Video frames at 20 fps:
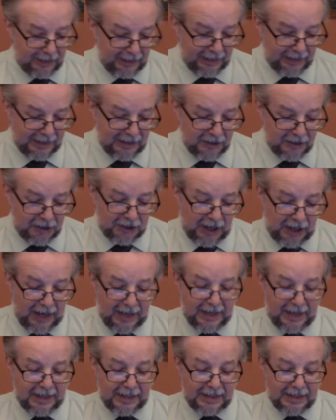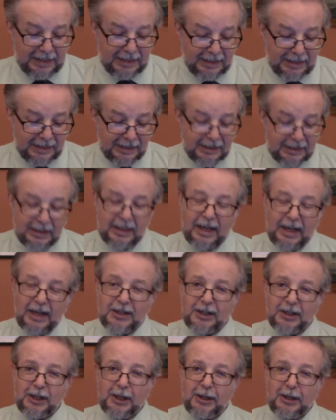saying
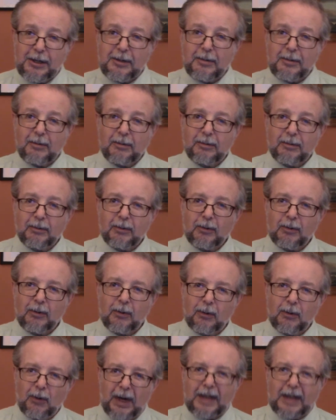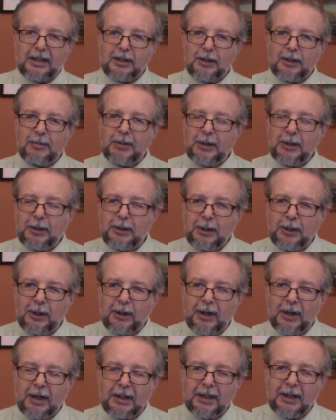as he whacks him into near
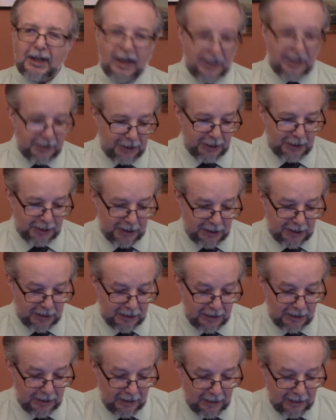unconsciousness,